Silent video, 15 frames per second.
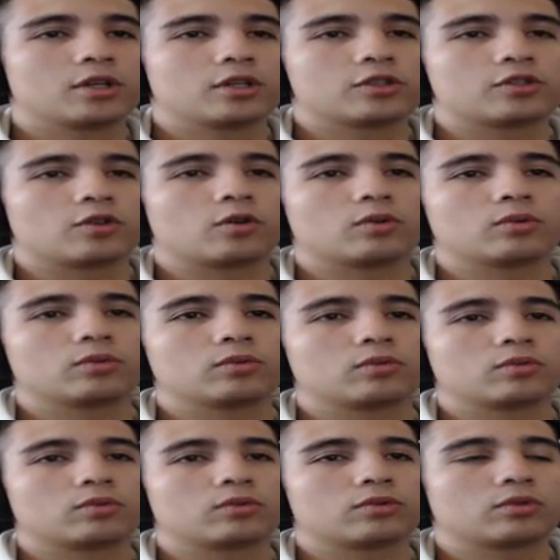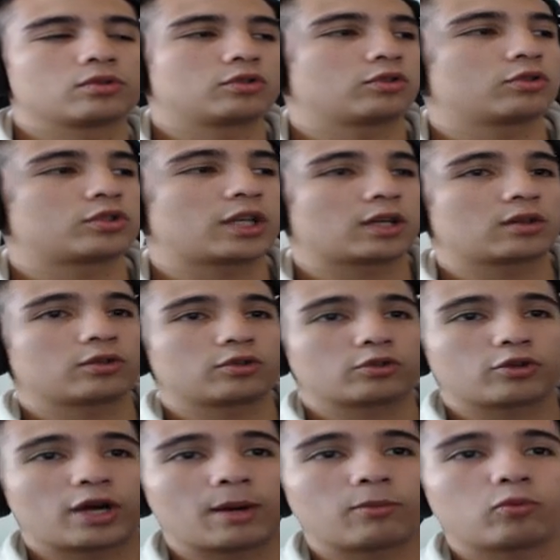So you
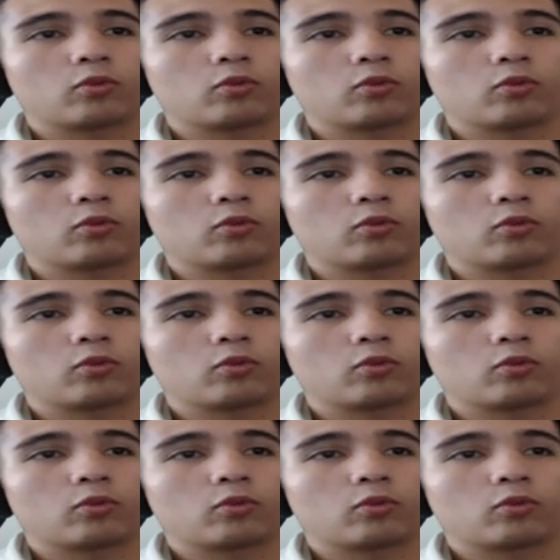grab